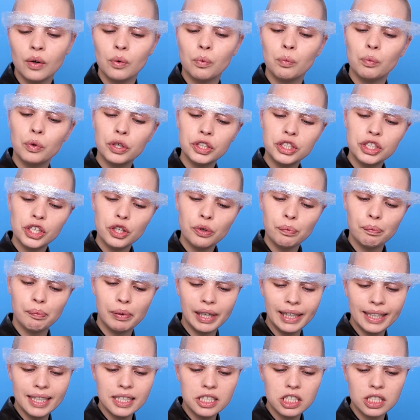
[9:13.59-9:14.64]
Would you
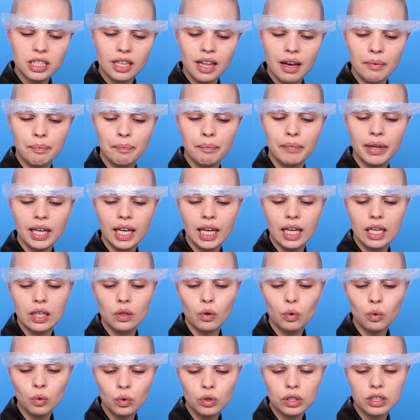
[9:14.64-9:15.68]
bleach them in
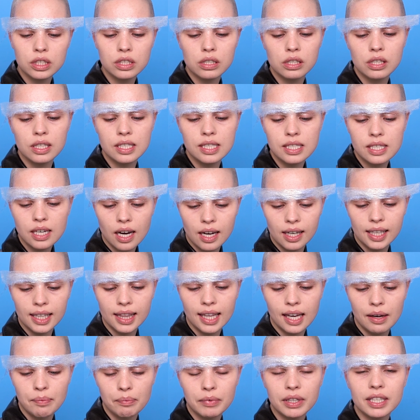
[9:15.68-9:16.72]
order to dye
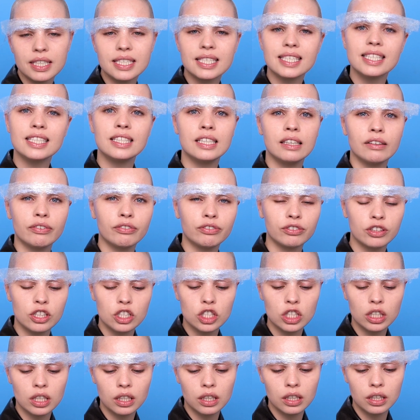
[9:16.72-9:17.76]
them a
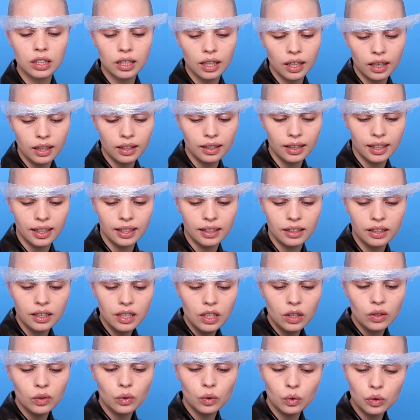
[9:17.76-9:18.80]
different color,
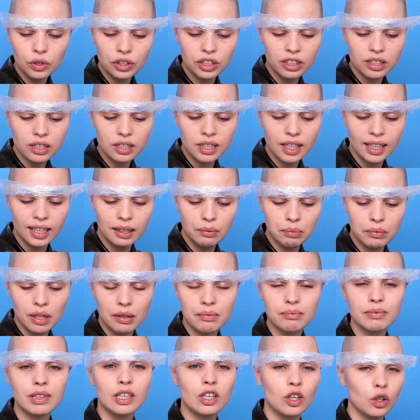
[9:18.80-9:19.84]
or just keep
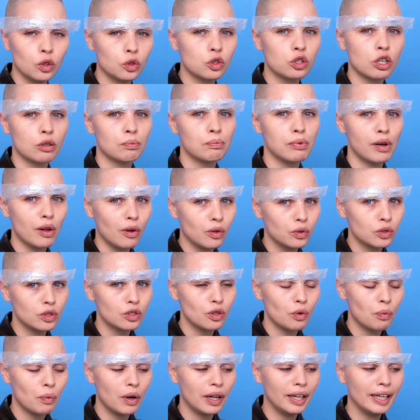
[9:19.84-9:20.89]
them ultra blonde?
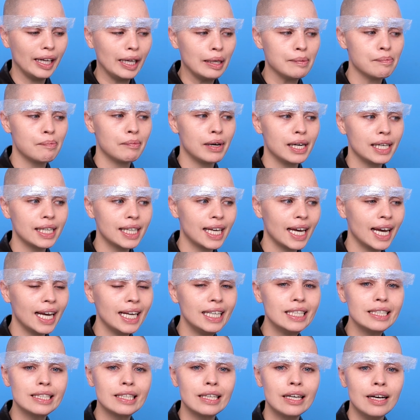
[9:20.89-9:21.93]
Well, in my
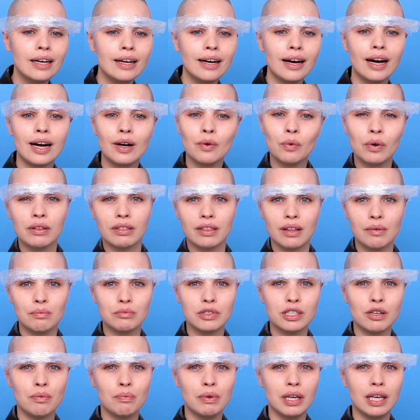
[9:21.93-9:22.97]
case, I want them
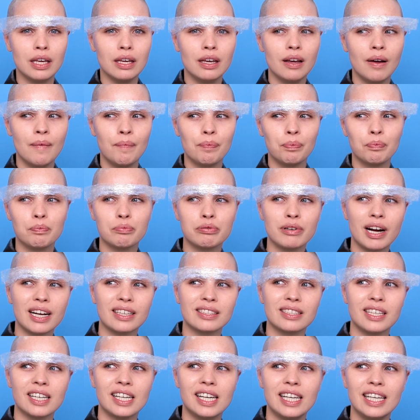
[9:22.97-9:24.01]
to be
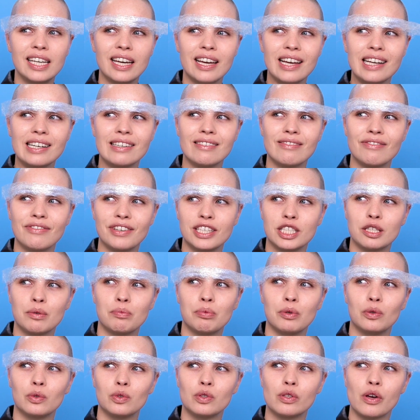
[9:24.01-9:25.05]
practically
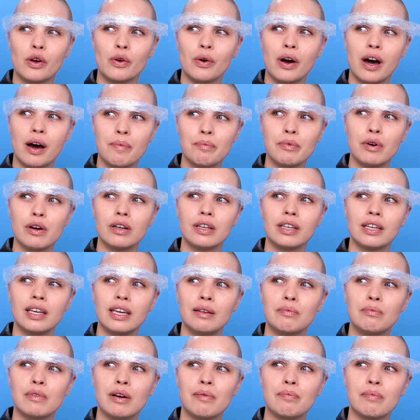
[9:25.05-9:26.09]
invisible, so I'm gonna
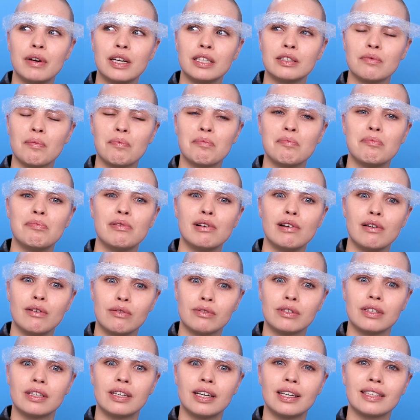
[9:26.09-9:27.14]
keep them as
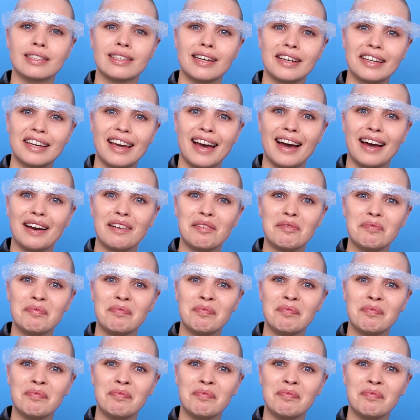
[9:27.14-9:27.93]
blonde as I can.